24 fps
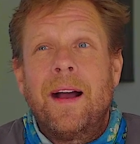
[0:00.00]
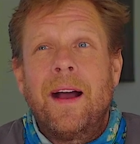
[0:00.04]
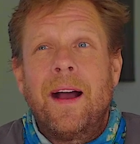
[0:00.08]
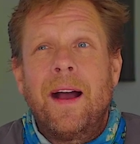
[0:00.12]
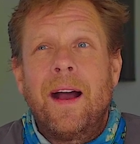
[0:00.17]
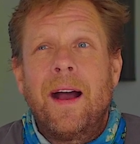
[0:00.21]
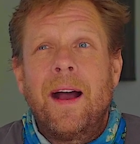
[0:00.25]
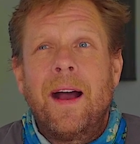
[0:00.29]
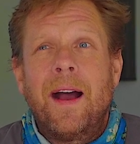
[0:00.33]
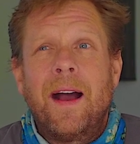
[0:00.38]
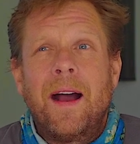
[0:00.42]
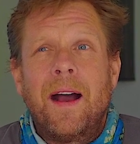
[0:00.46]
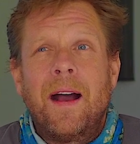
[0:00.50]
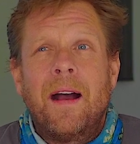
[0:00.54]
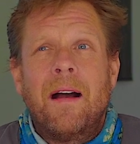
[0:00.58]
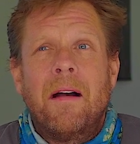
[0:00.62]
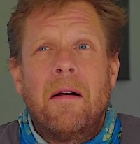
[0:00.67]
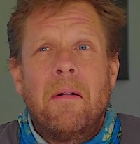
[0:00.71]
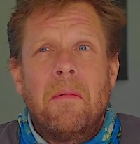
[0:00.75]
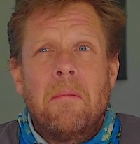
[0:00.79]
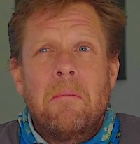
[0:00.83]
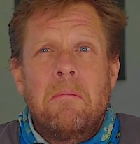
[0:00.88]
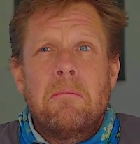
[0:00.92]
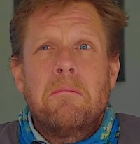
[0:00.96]
Uh,
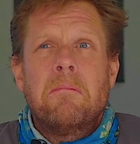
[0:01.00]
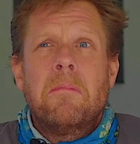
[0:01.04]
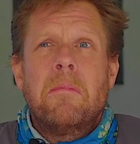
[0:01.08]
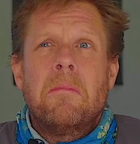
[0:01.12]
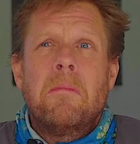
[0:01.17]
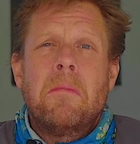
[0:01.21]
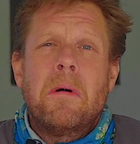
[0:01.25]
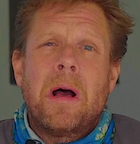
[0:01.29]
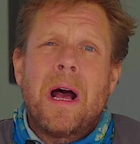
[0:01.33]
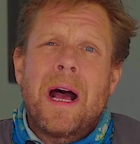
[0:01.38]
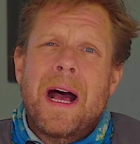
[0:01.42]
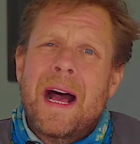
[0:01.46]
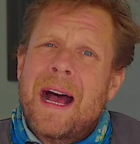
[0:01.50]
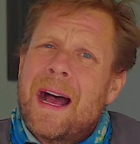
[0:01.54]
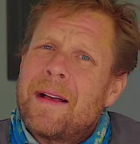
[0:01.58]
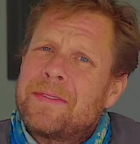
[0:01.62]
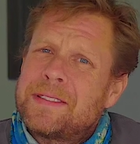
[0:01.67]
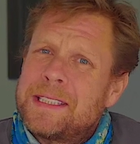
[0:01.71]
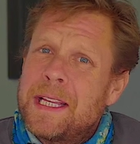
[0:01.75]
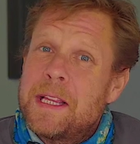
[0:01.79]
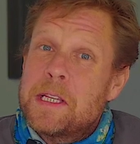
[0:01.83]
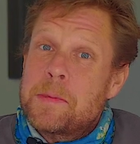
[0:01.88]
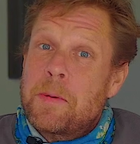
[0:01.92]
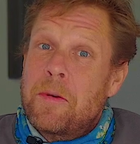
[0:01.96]
I've
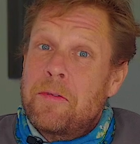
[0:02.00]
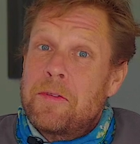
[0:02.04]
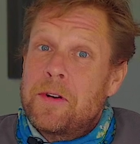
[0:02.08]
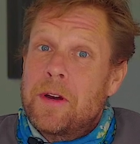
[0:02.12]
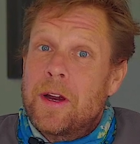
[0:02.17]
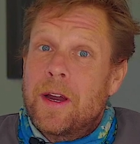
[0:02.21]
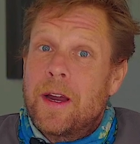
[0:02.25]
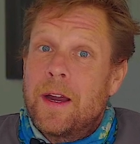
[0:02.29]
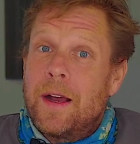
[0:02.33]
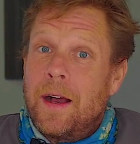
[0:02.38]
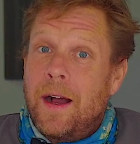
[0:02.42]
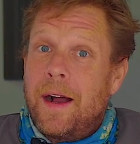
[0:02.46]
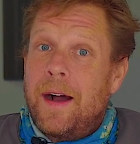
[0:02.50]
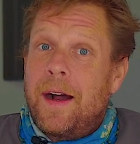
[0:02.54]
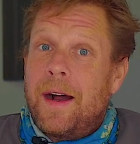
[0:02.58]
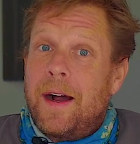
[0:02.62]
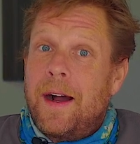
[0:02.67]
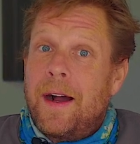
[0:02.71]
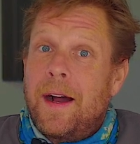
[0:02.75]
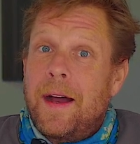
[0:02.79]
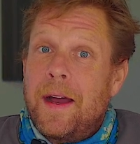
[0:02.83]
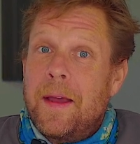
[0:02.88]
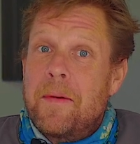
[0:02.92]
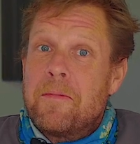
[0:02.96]
seen this before.
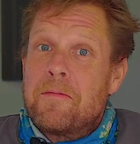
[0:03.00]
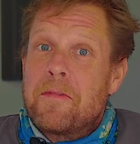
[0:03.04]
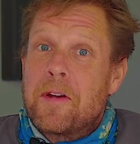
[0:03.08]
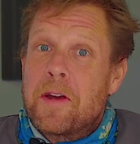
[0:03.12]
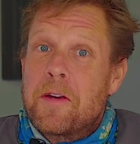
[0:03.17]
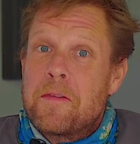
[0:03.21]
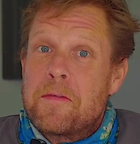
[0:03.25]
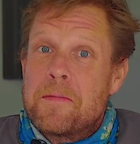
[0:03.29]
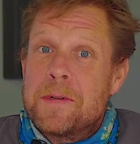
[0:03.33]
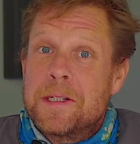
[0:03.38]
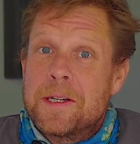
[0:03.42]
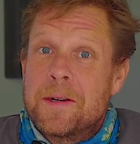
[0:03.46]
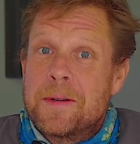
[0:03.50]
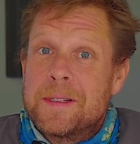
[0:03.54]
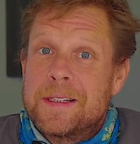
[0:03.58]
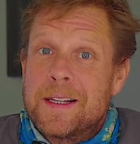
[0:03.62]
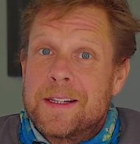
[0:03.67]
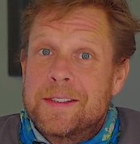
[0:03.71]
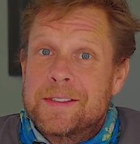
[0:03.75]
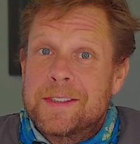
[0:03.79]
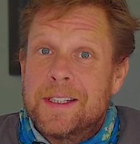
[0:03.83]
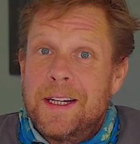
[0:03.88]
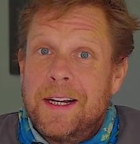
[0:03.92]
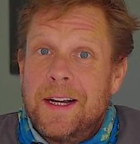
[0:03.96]
I'm very familiar with
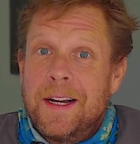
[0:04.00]
this.